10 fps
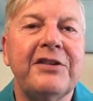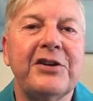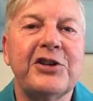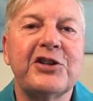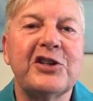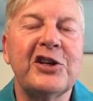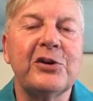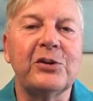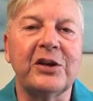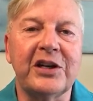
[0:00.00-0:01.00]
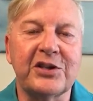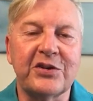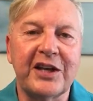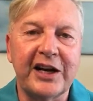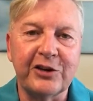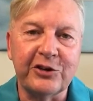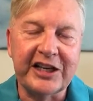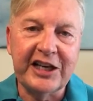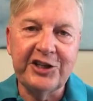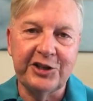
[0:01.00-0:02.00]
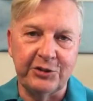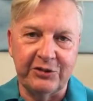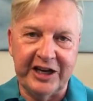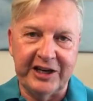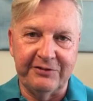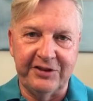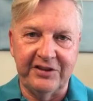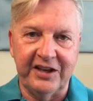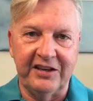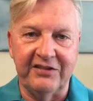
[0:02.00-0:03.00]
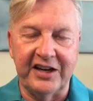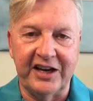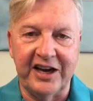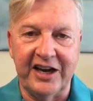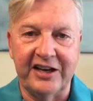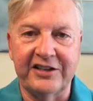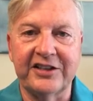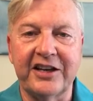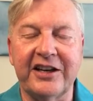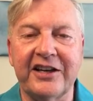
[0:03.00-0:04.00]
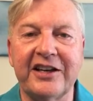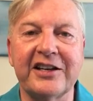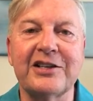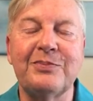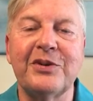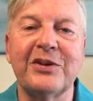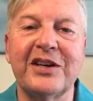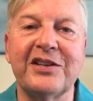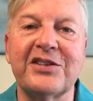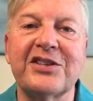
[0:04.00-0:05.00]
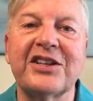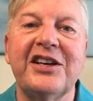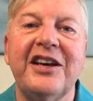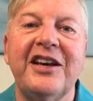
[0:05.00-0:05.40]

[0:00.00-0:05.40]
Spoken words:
very slowly so that I could integrate everything that I had experienced